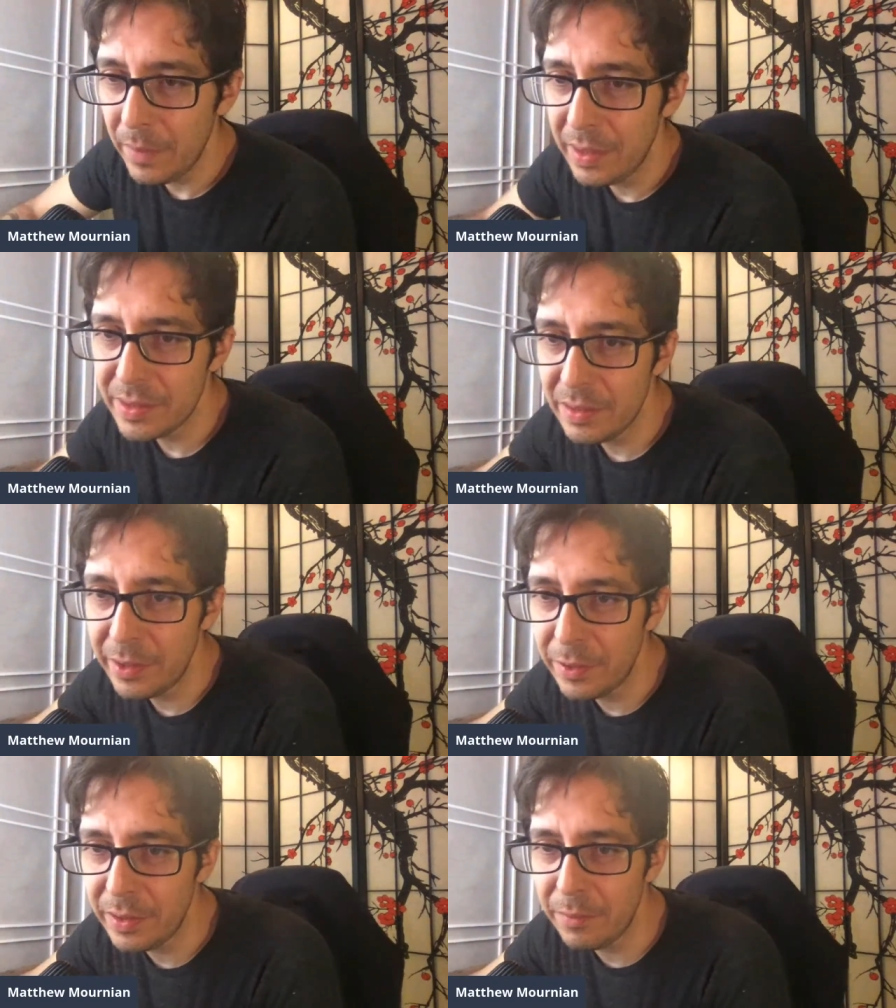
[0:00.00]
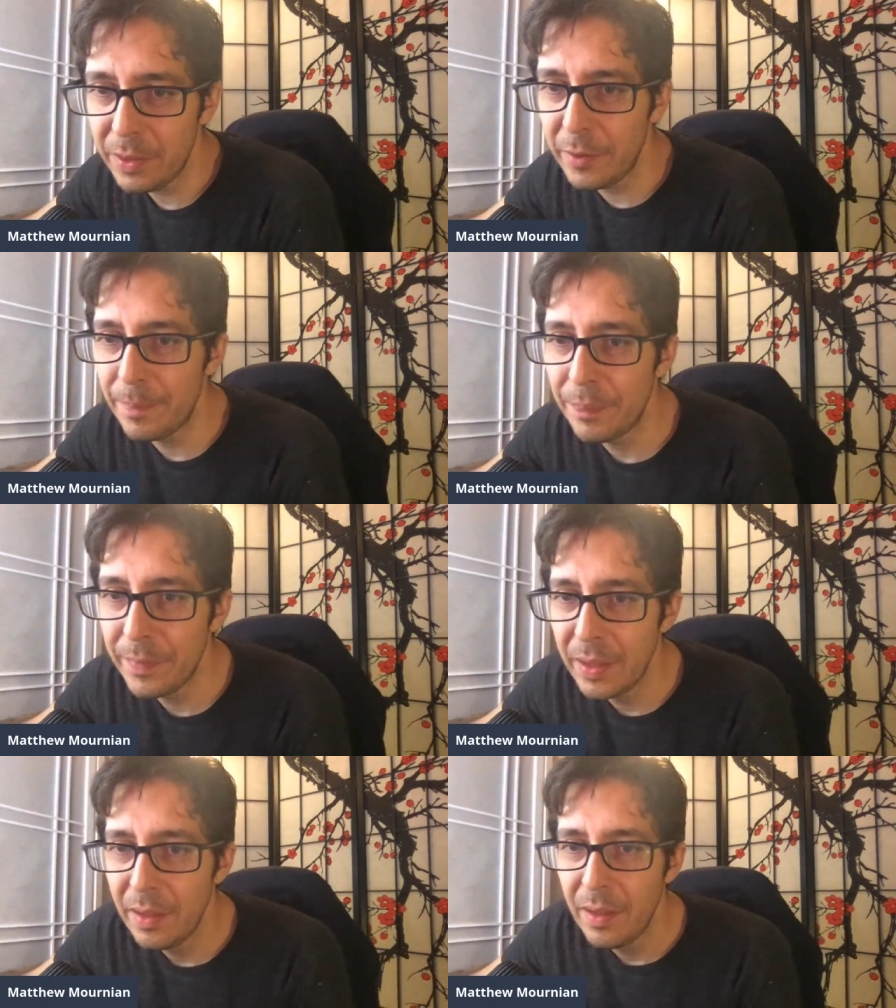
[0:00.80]
It's literally real.
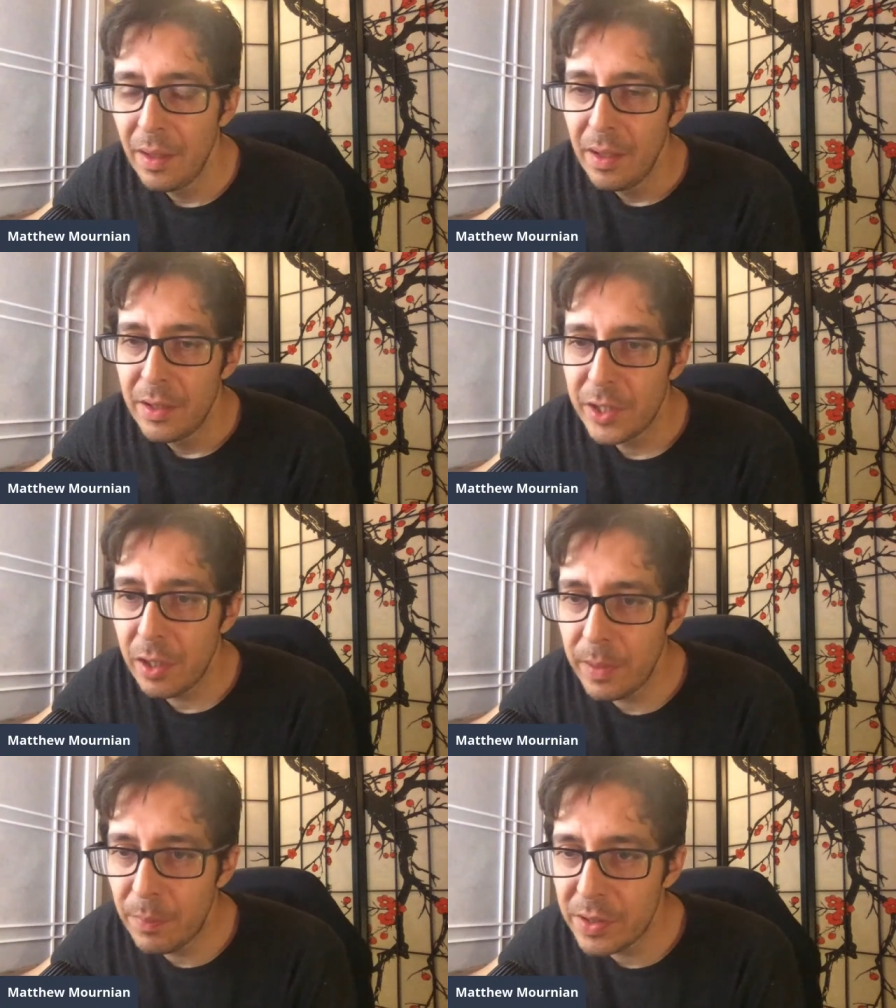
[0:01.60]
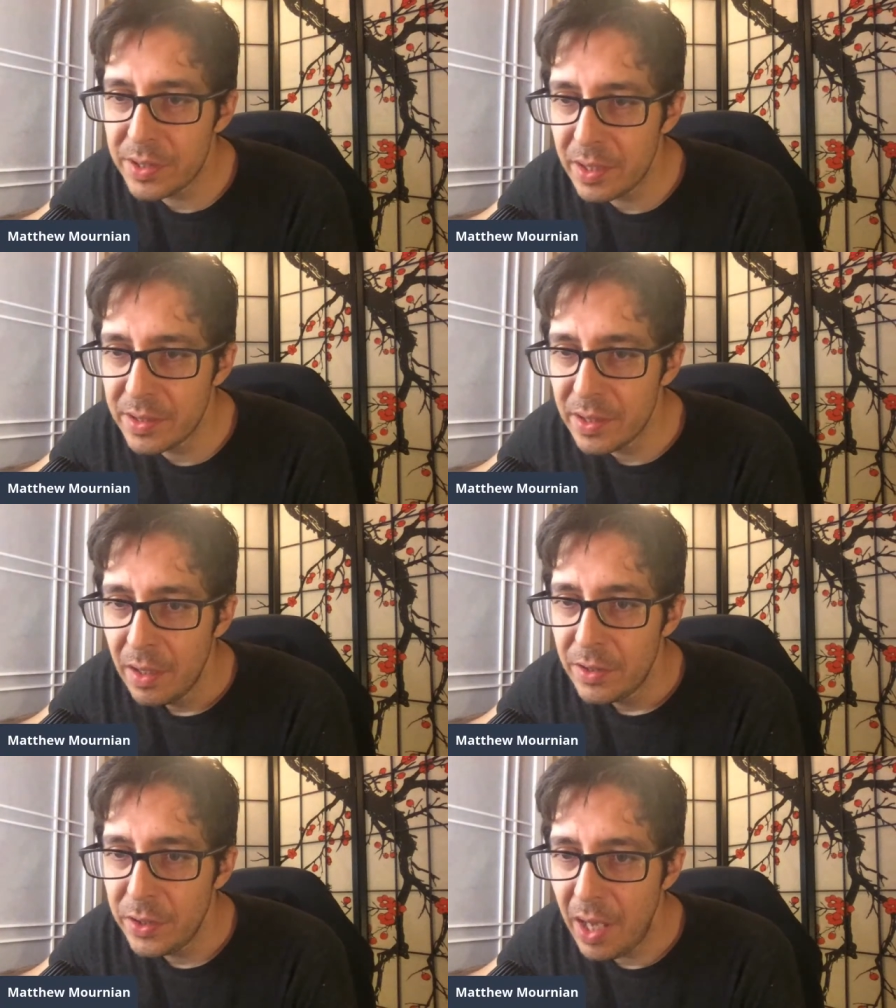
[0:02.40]
Jeremy Burr says,
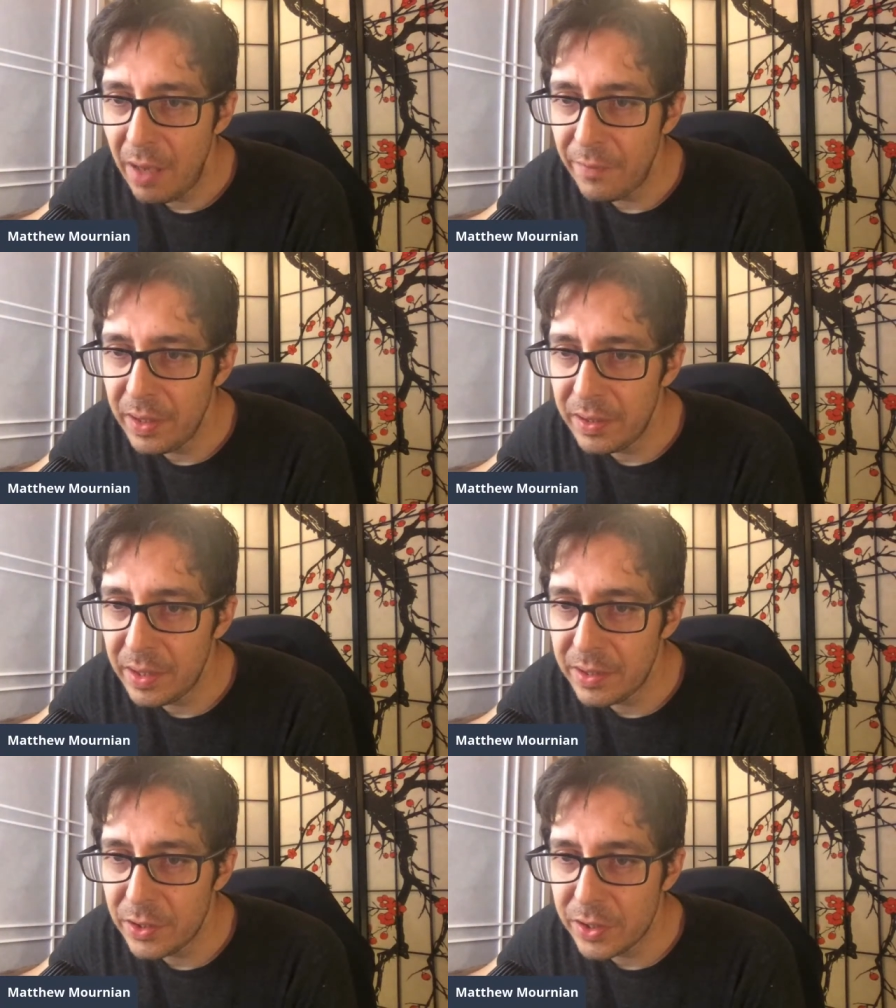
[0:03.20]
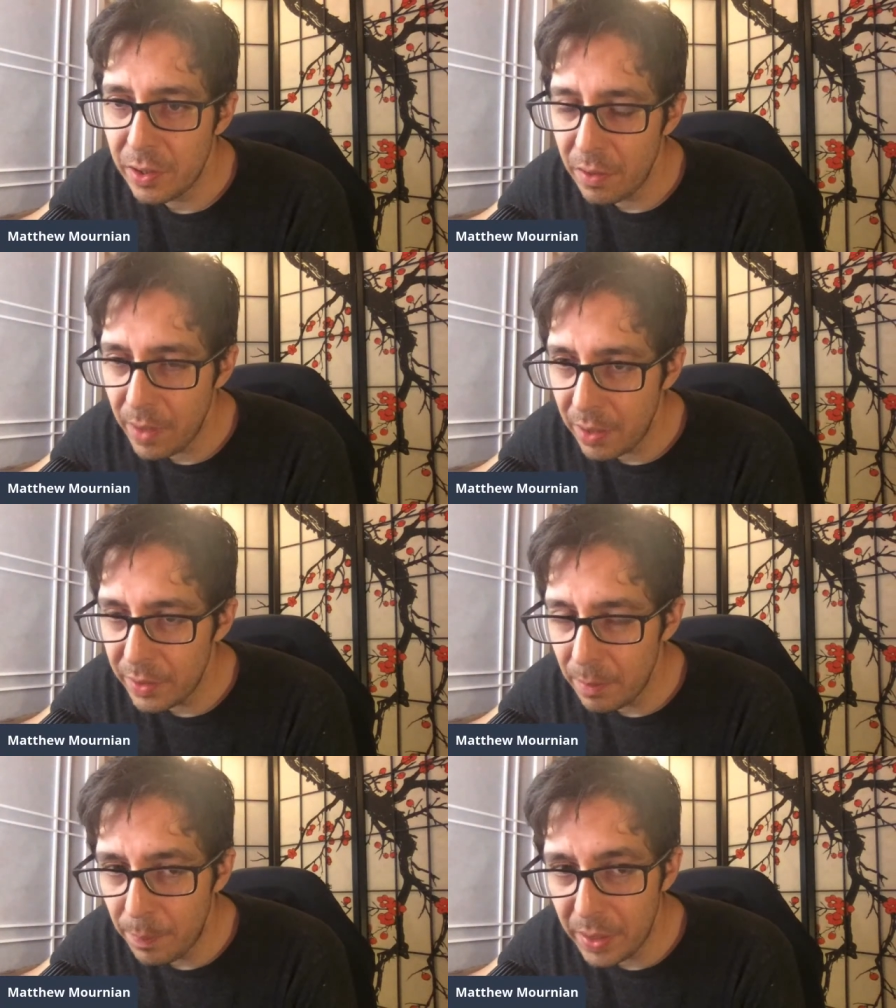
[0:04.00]
do you have anything to share around
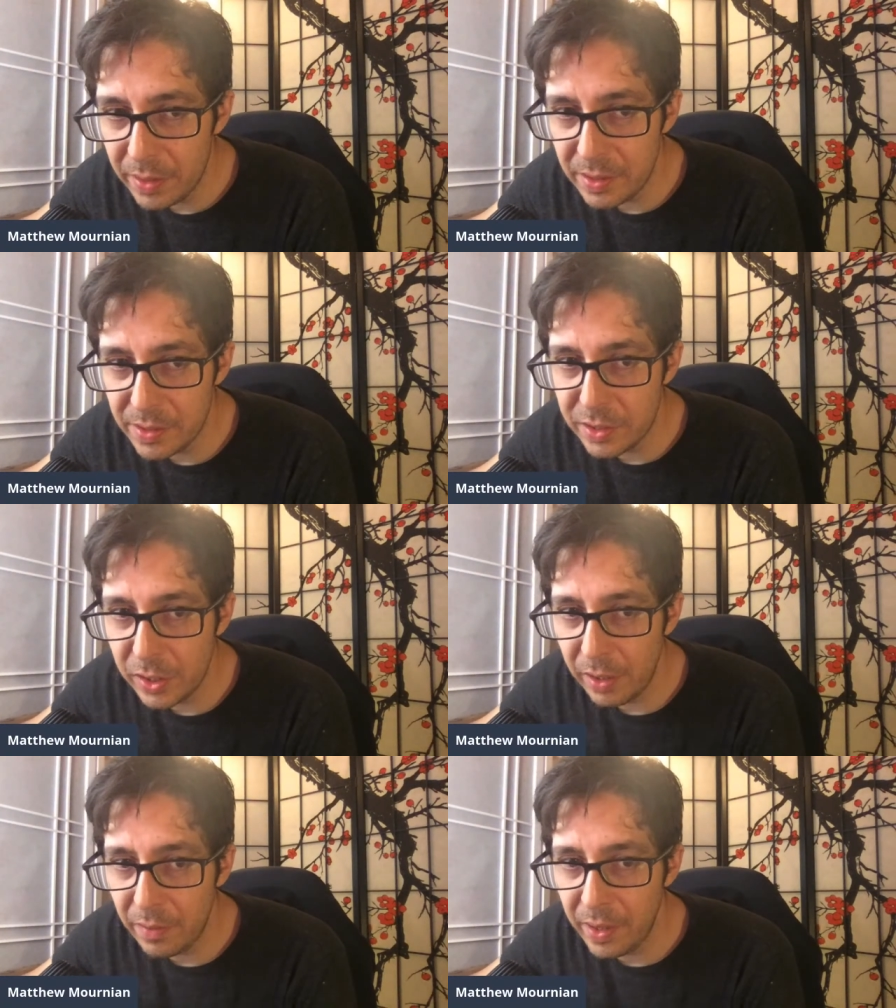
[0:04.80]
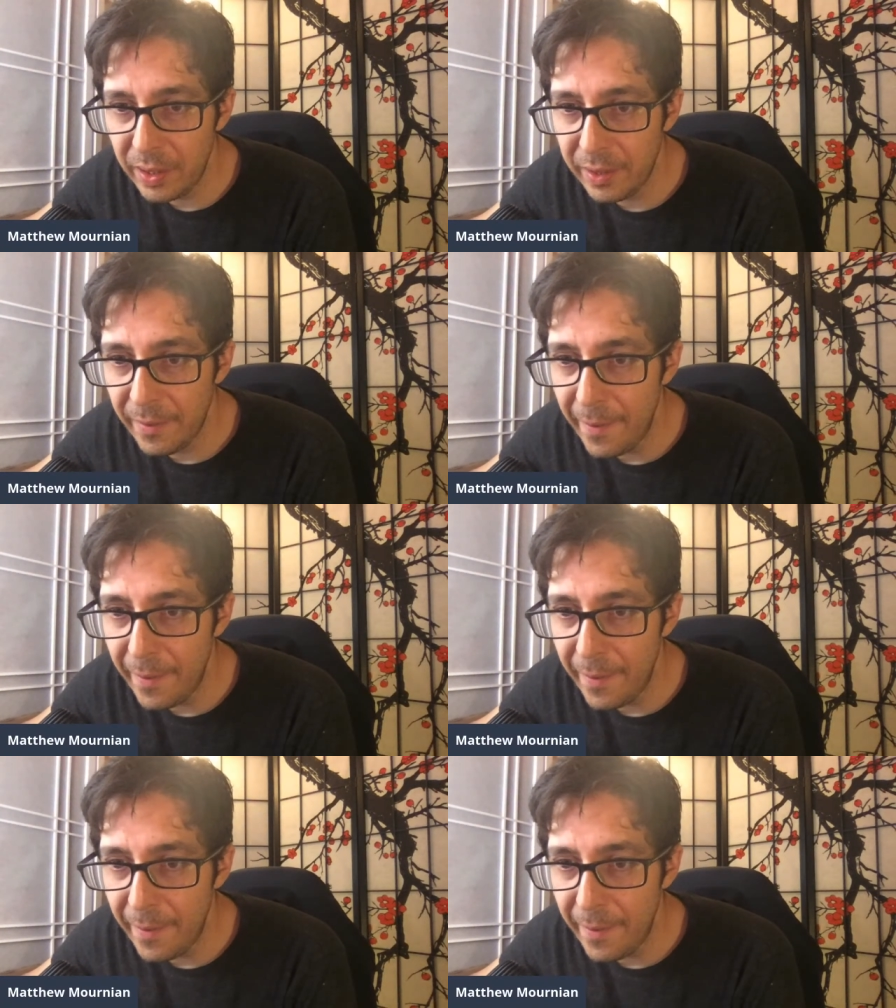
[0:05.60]
abundance generating?